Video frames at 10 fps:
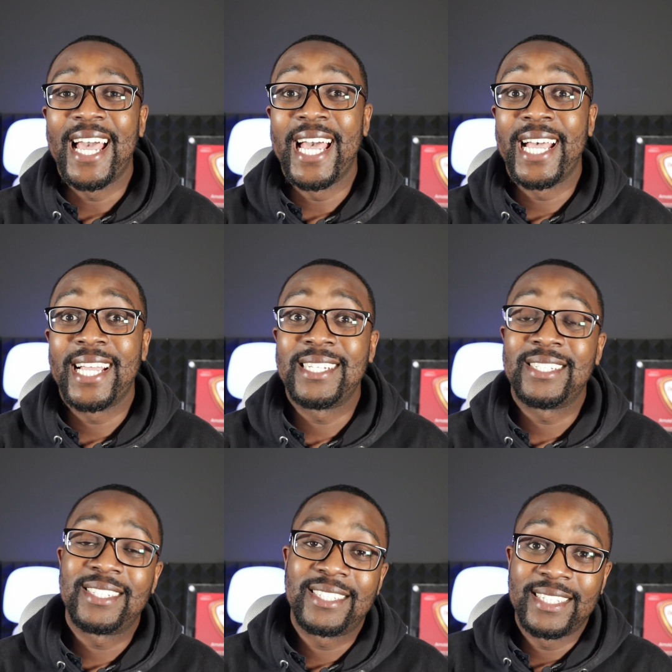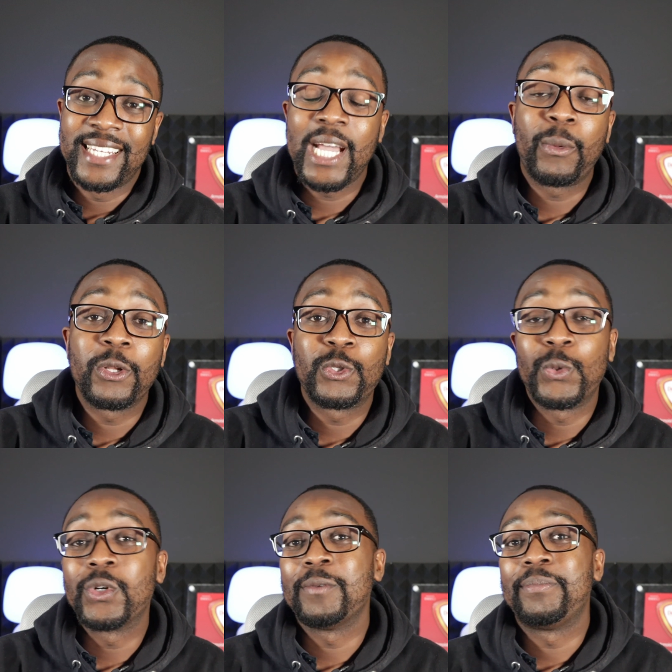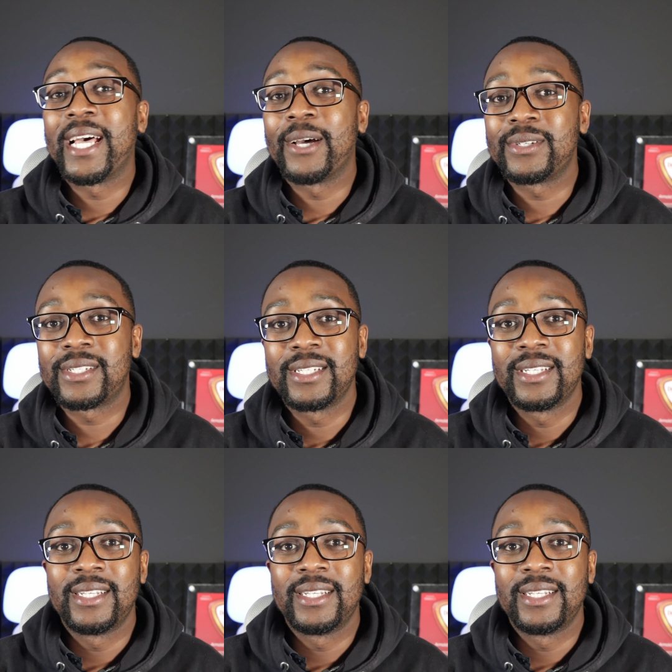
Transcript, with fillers: and today I want to talk about